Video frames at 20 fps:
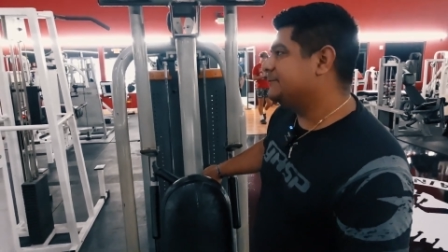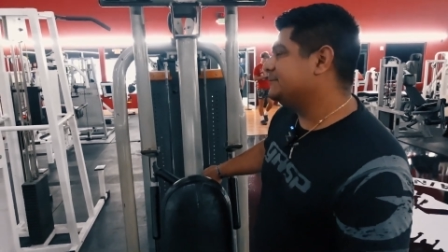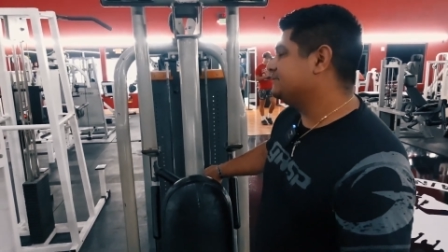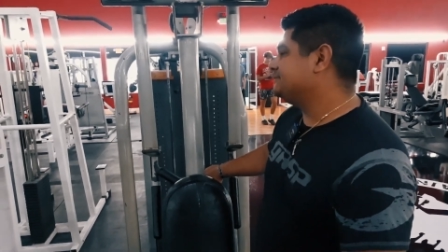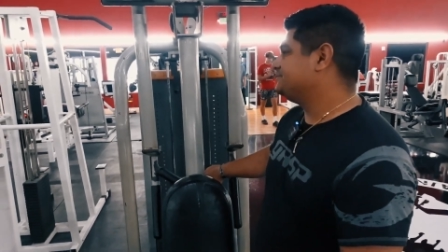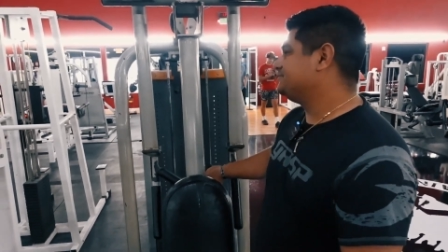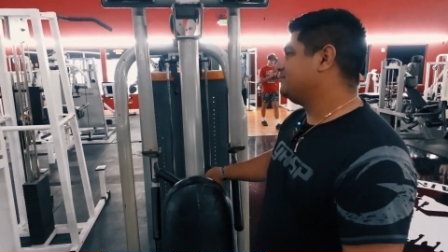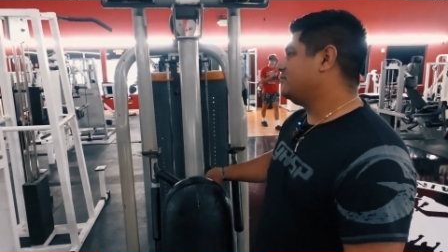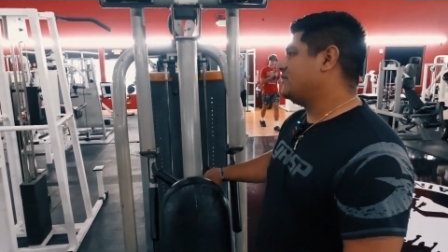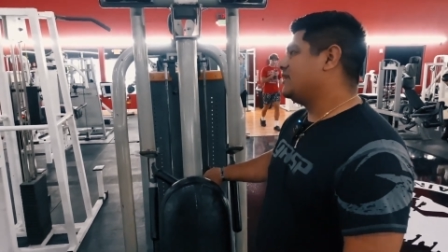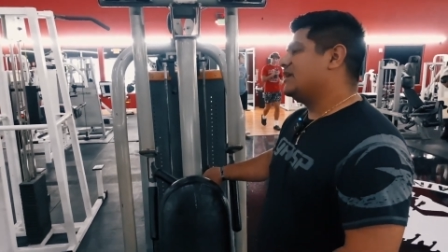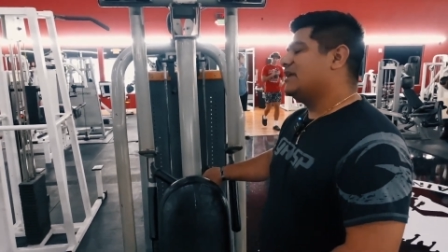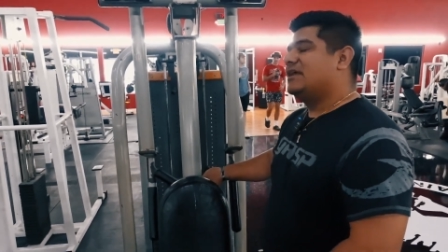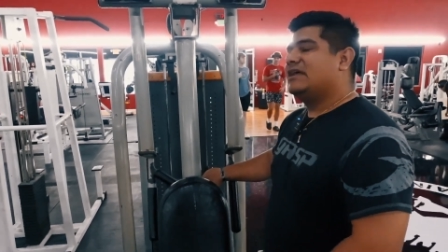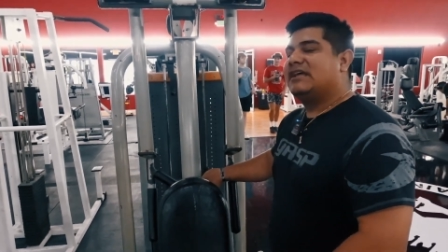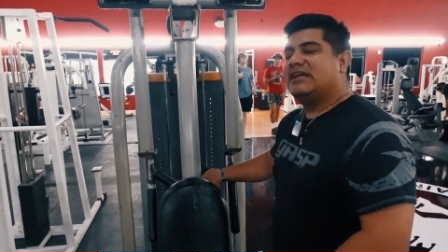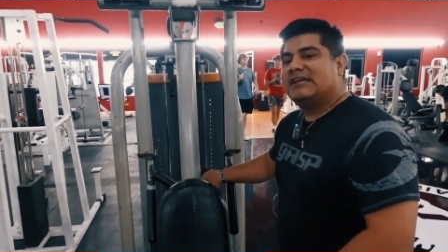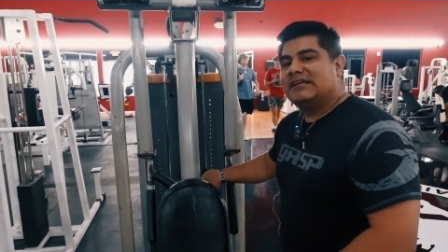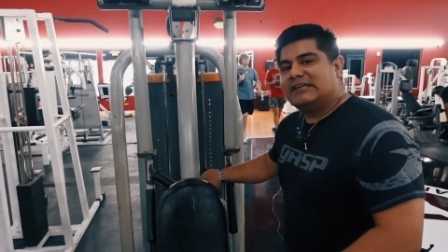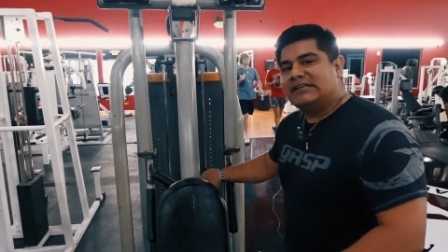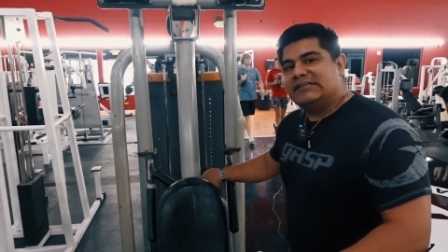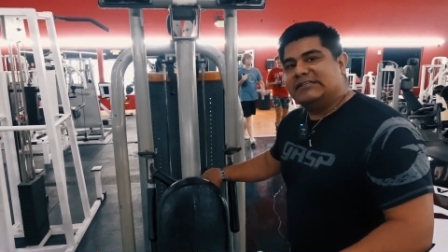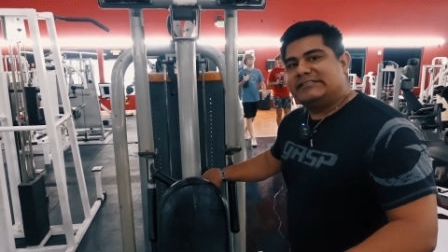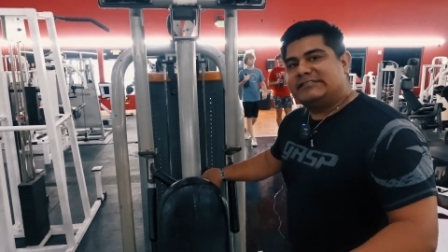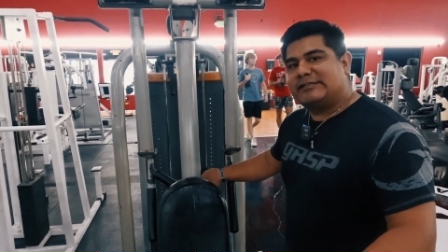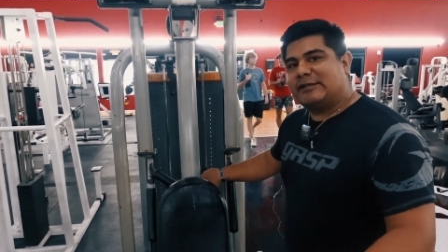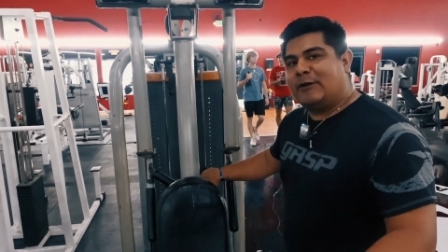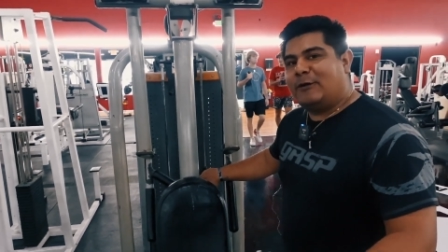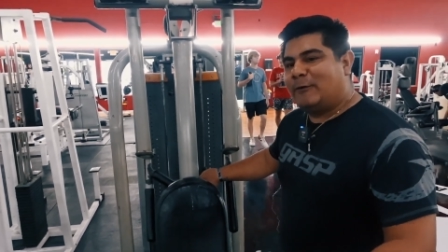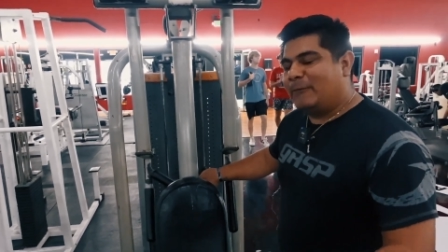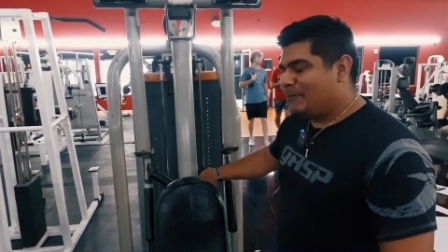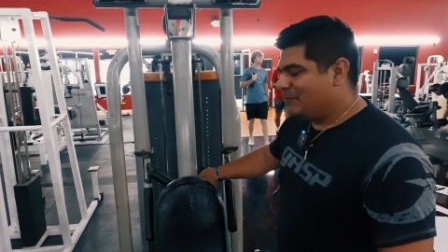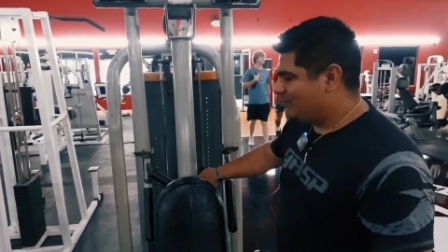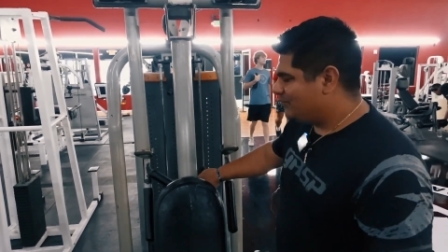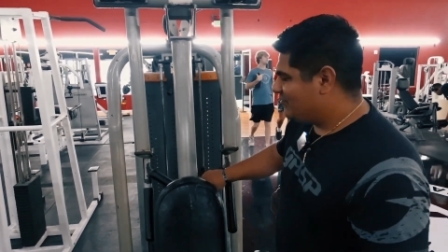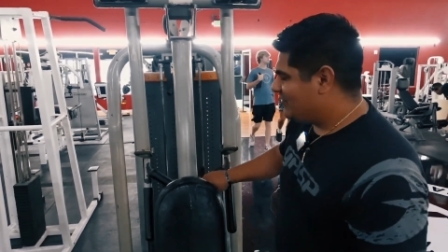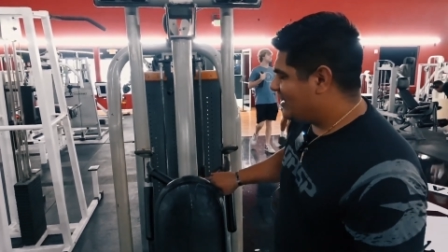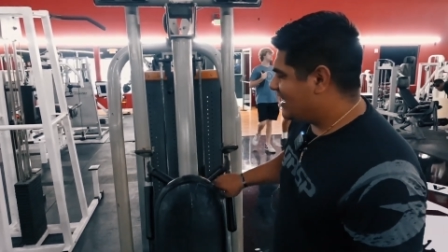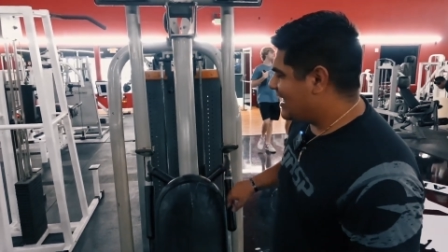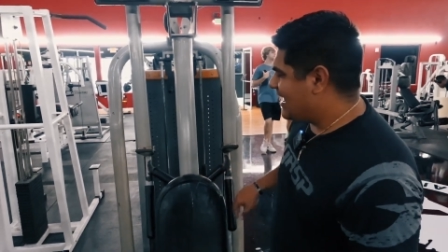So,
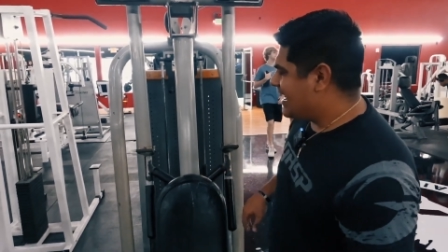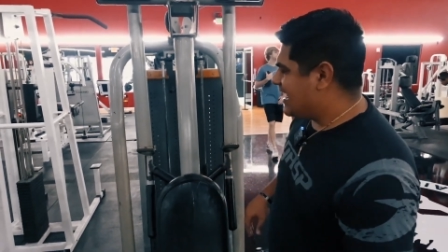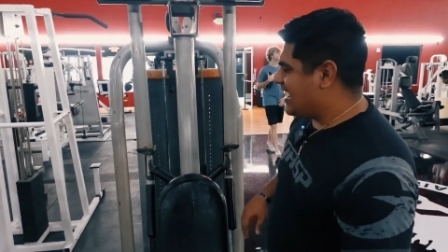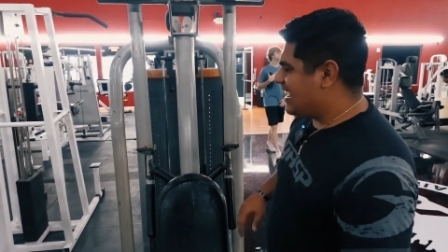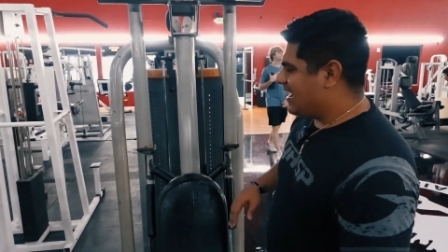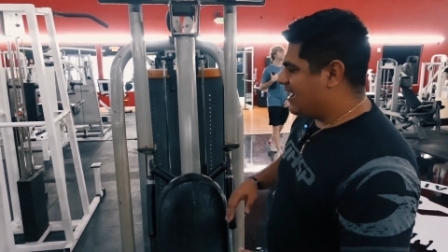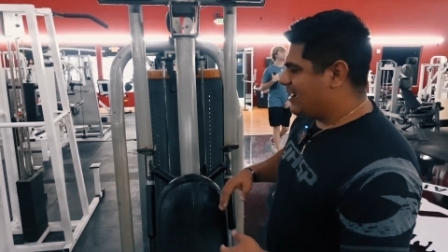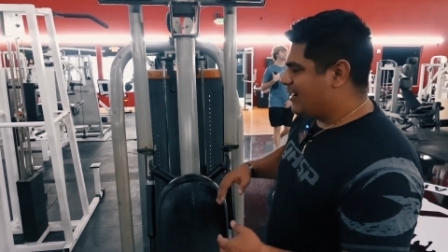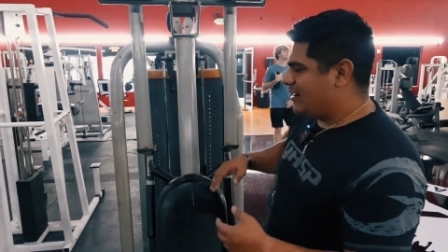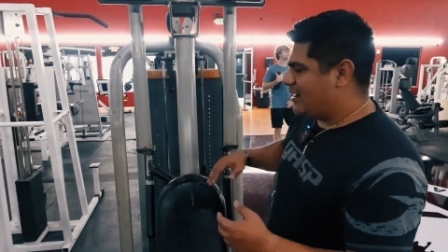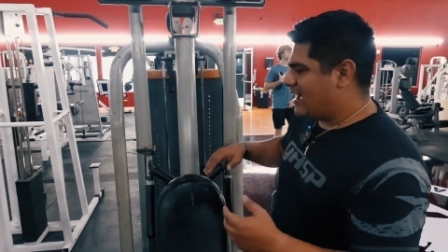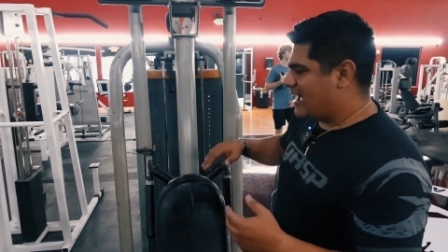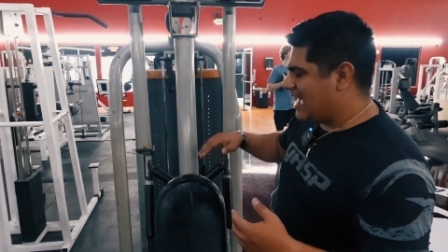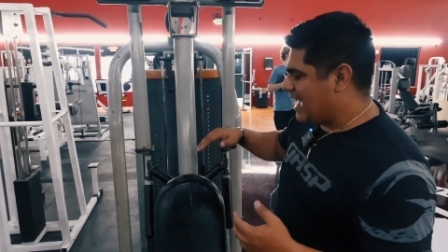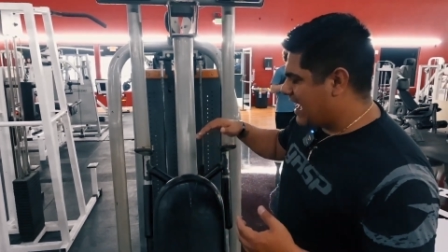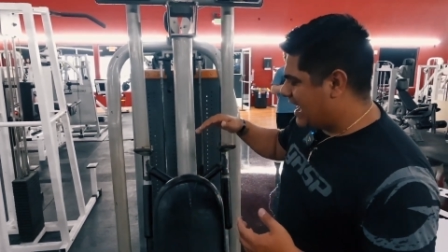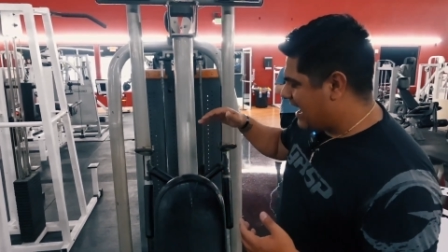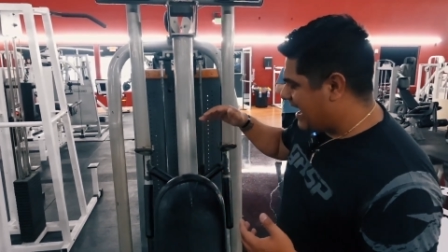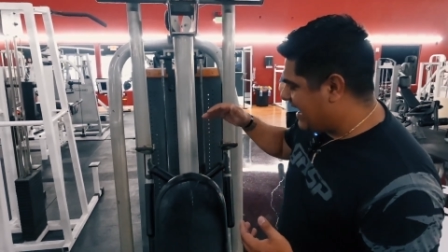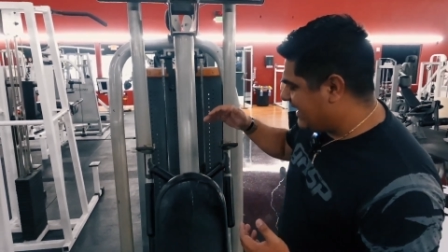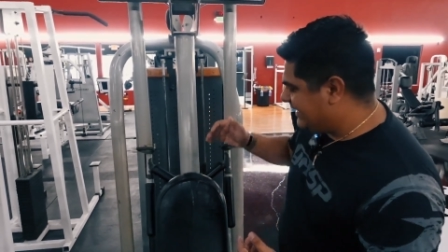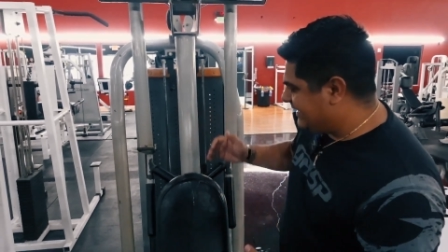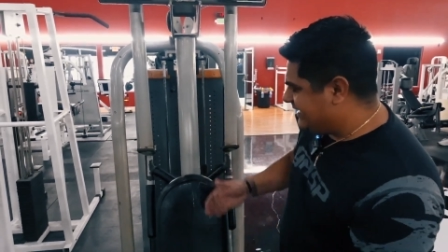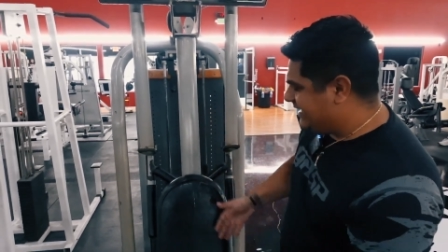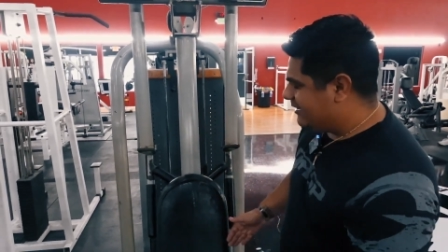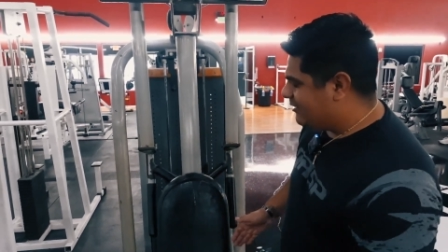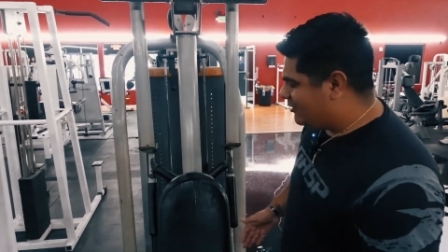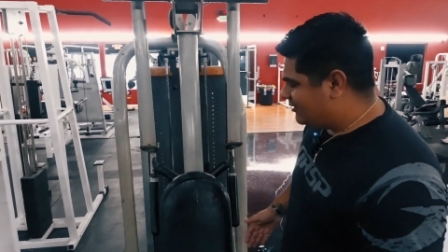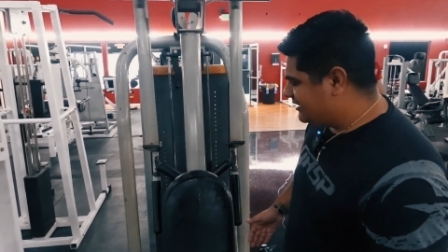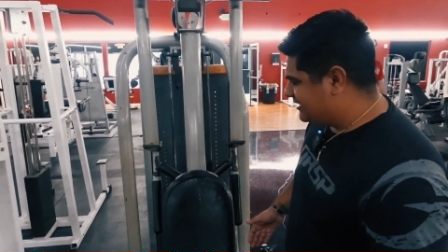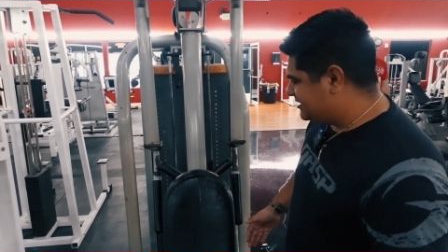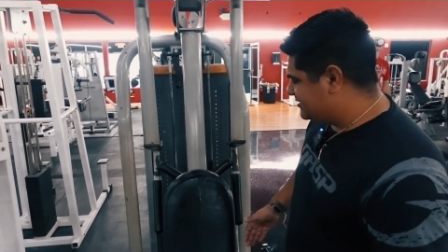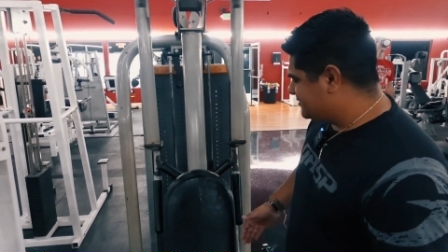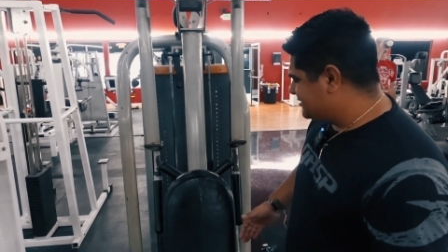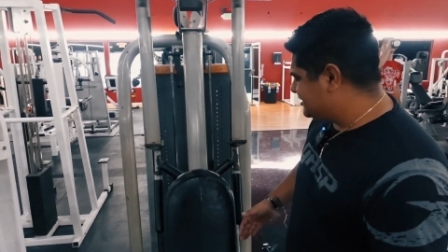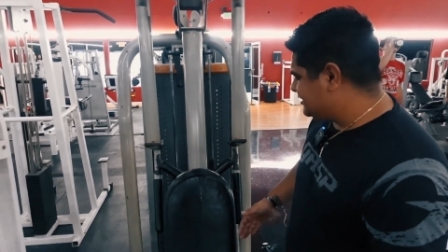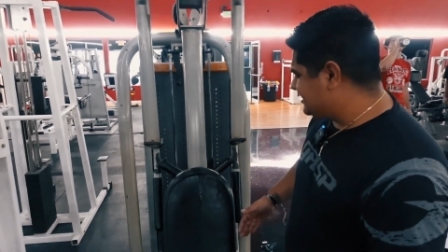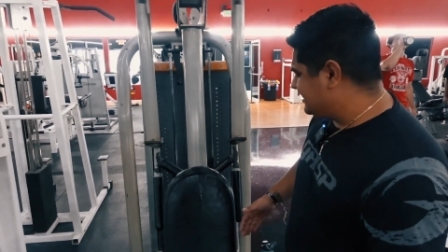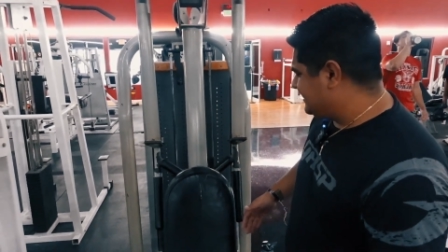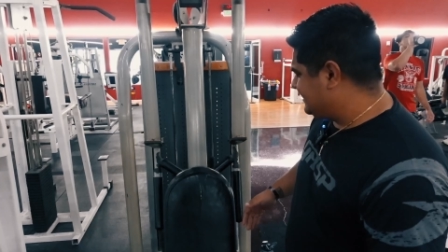I get on this
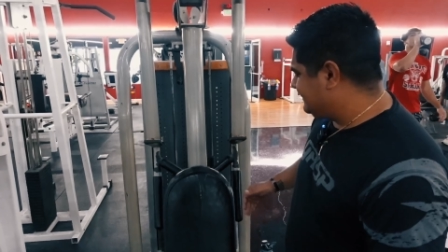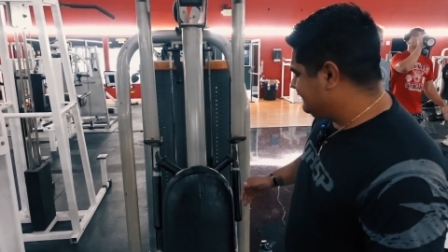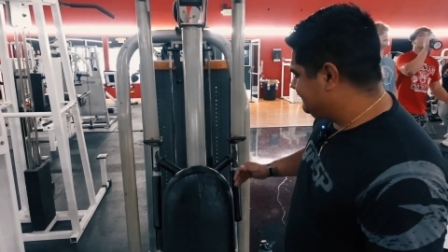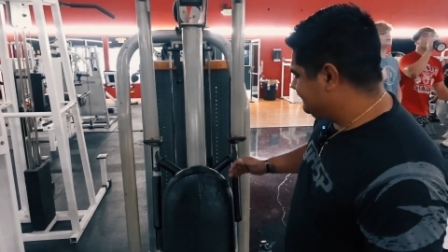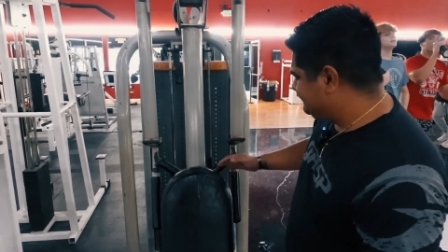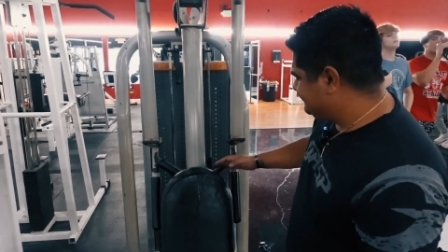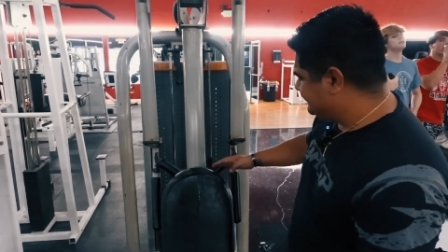machine.